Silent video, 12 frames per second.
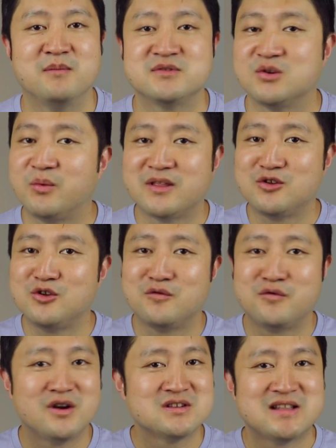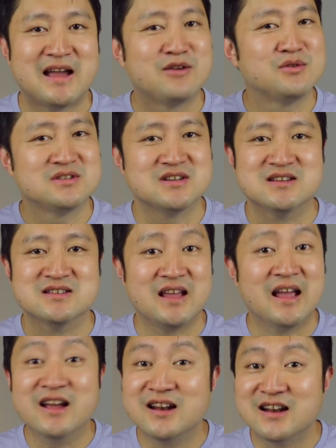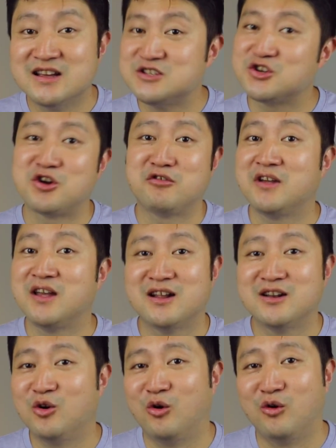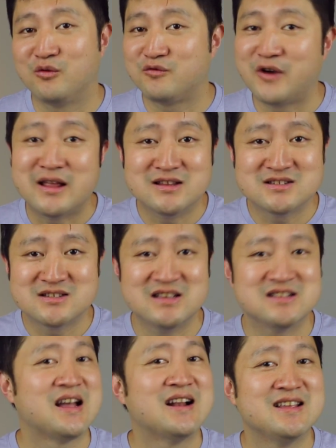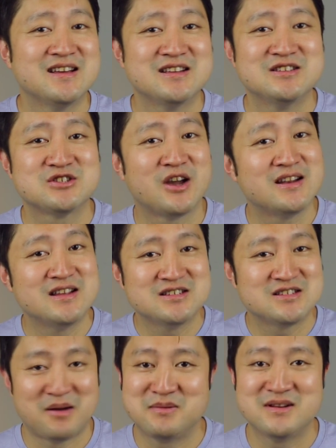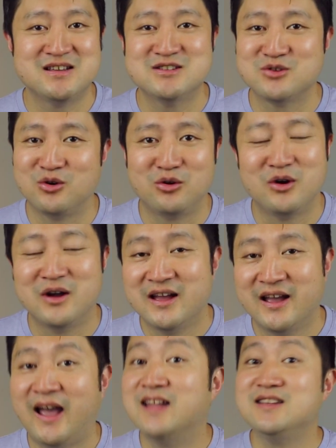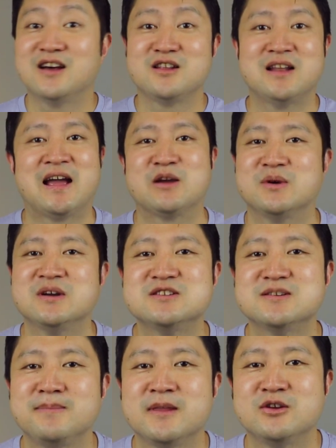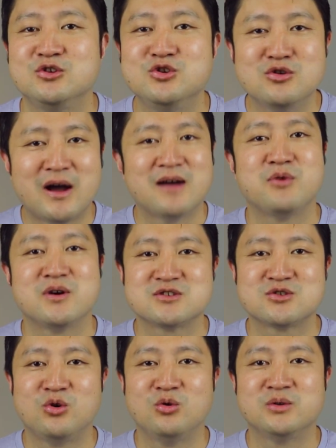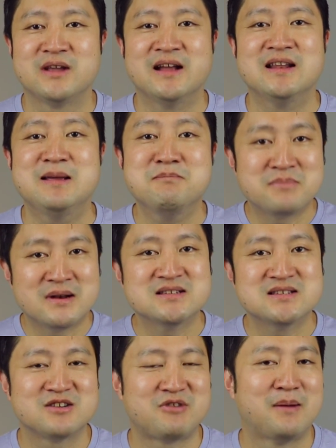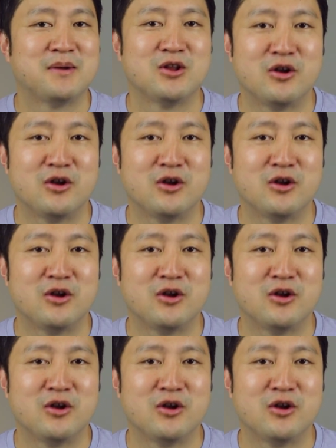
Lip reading: So whether your first language is English, Korean, or French, Italian, Chinese, Japanese, or any other language, you have what's called an implicit grammar